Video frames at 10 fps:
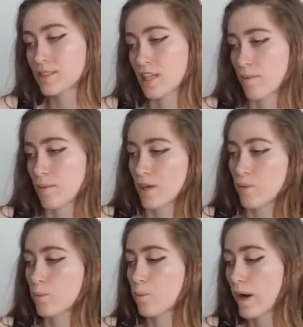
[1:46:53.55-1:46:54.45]
tell
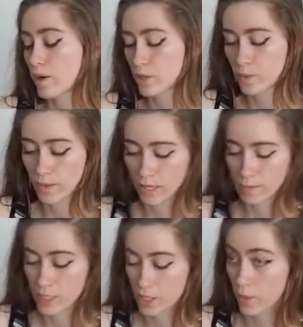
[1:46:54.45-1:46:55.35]
me where you would
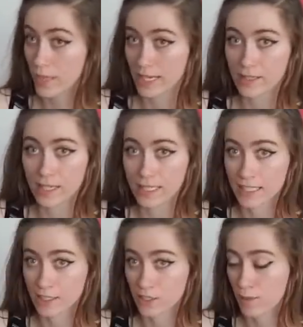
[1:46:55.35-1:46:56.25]
recommend to go eating. I
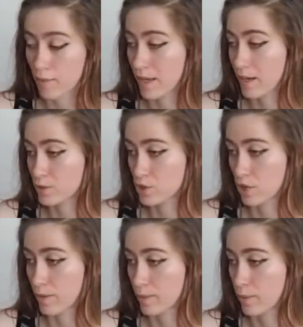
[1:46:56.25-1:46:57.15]
kicked you, my bad. I was just
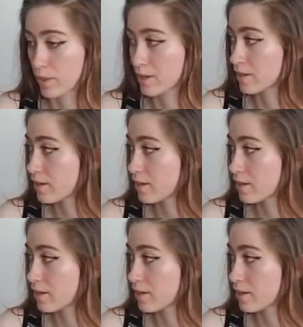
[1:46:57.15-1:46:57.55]
trying to make a point.